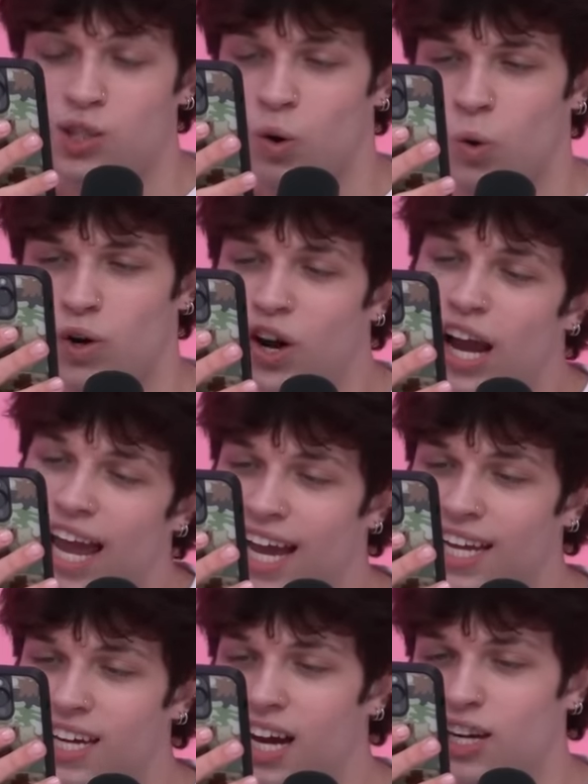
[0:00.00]
to order
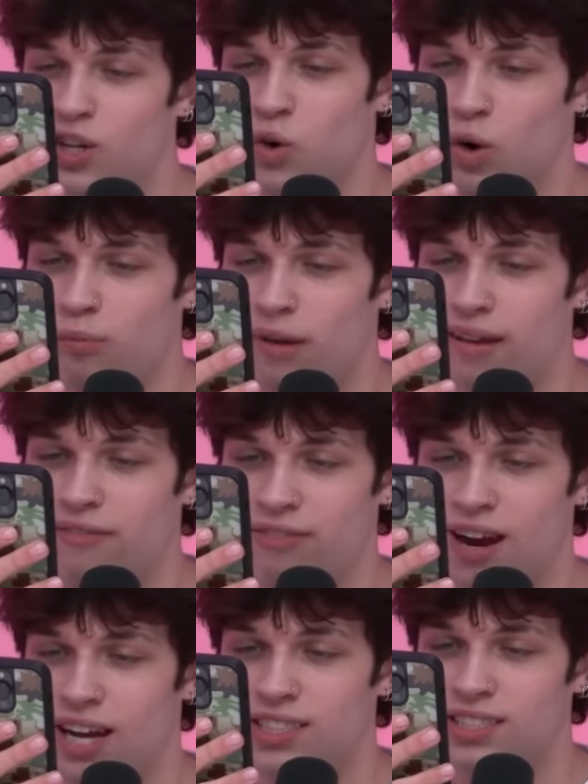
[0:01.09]
hand cut gourmet
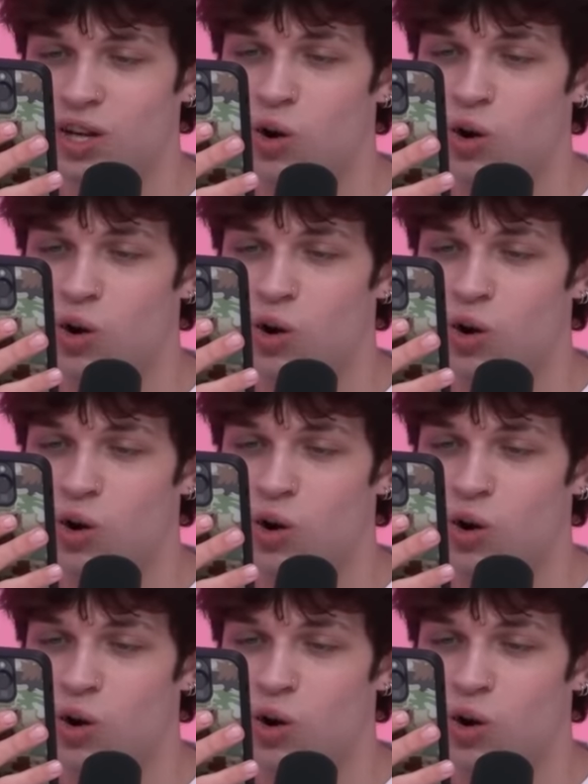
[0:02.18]
fries,